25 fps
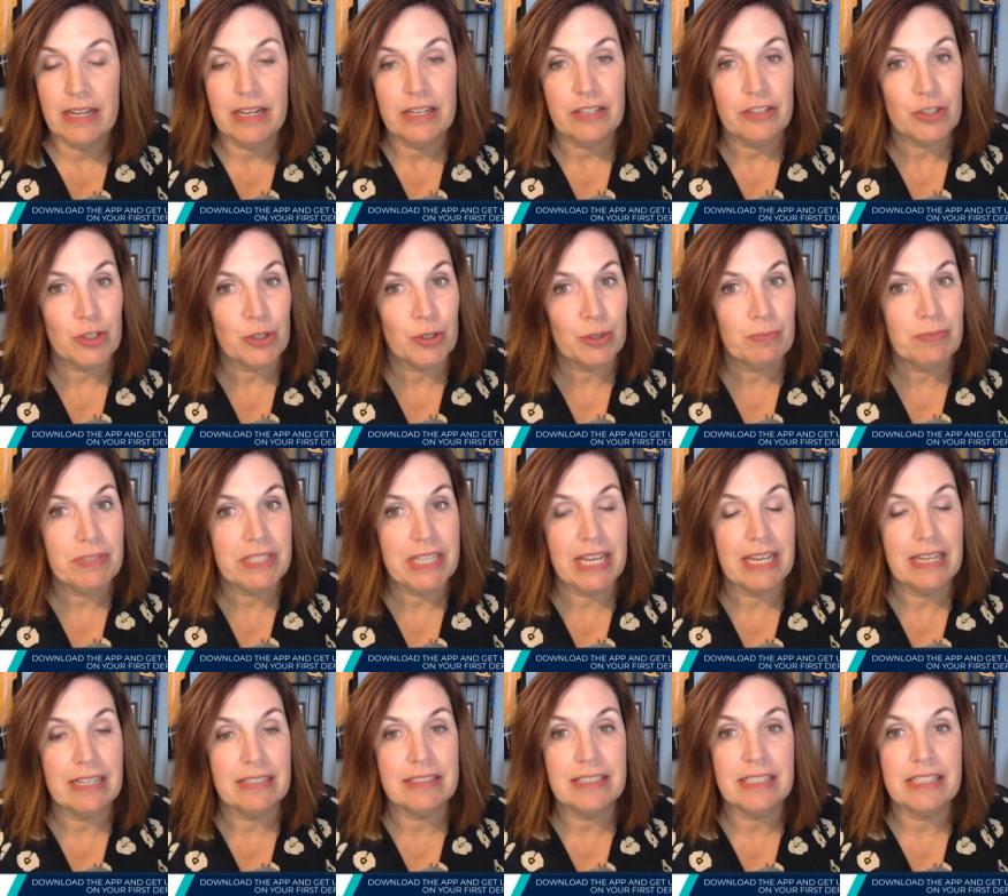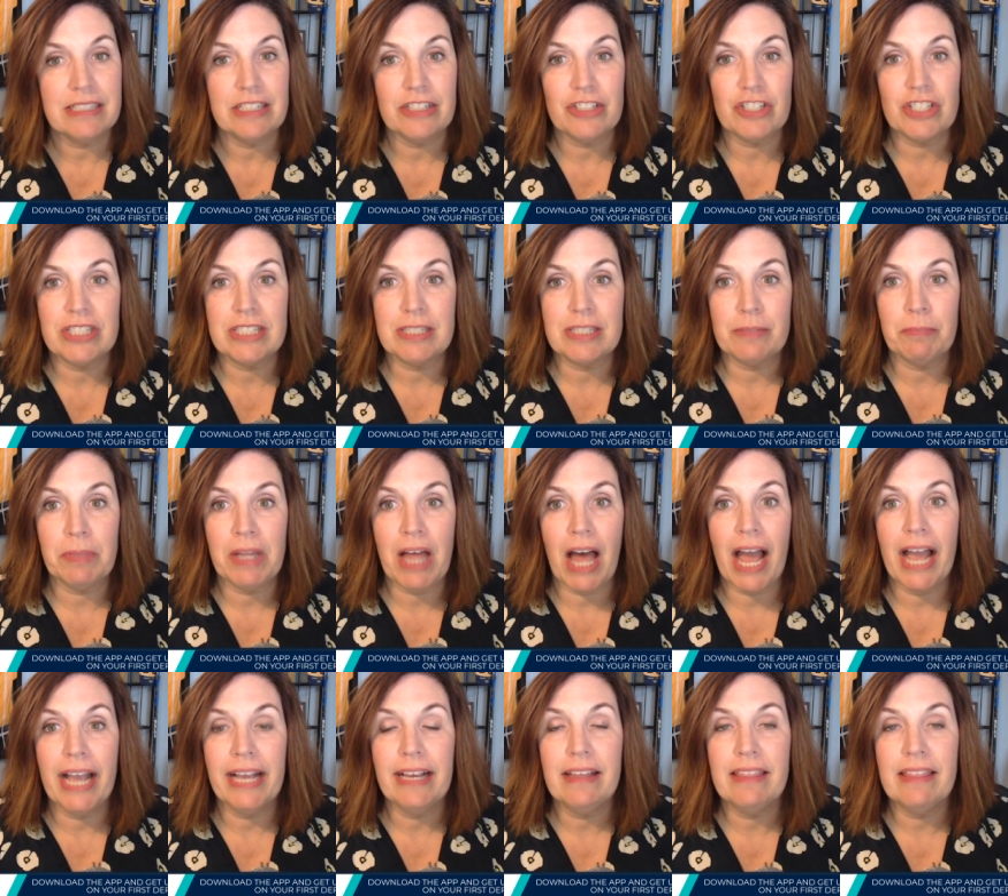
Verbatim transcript: Terms and conditions apply.